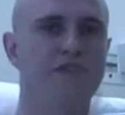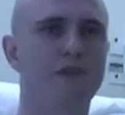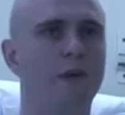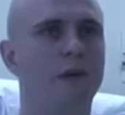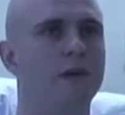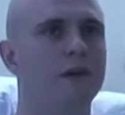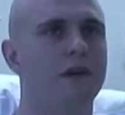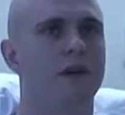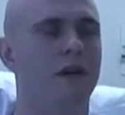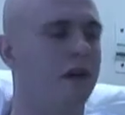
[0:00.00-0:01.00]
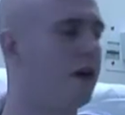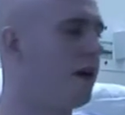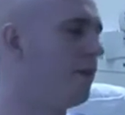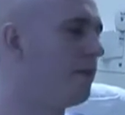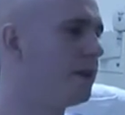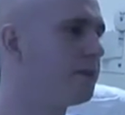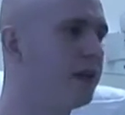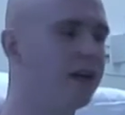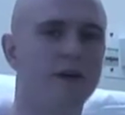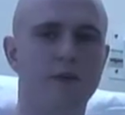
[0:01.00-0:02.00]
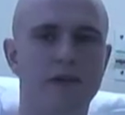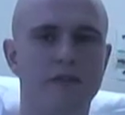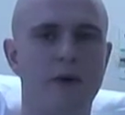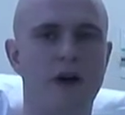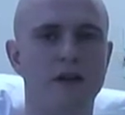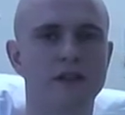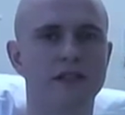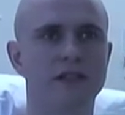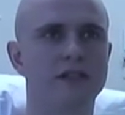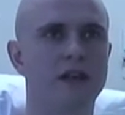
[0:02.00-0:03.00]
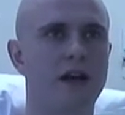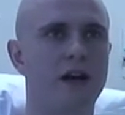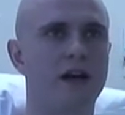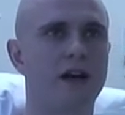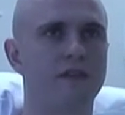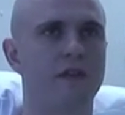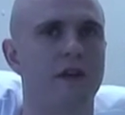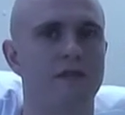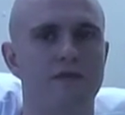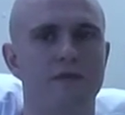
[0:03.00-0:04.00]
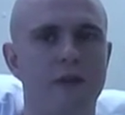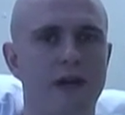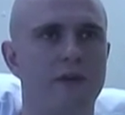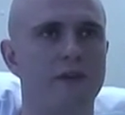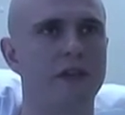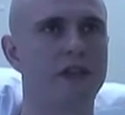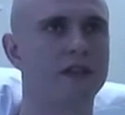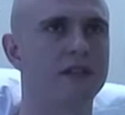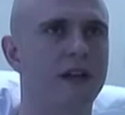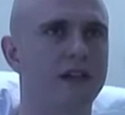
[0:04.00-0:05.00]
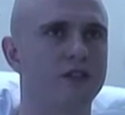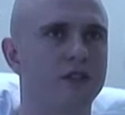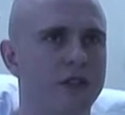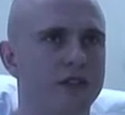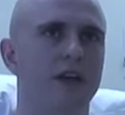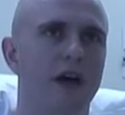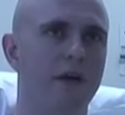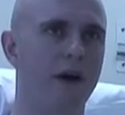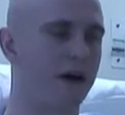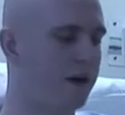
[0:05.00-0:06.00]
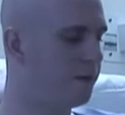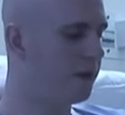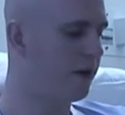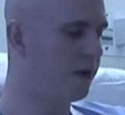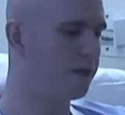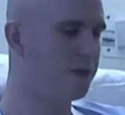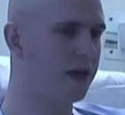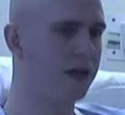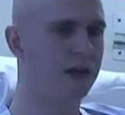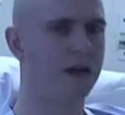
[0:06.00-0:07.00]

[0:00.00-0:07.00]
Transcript: 4. It's been a little bit of a while since I've made one of these entries, so bear with me.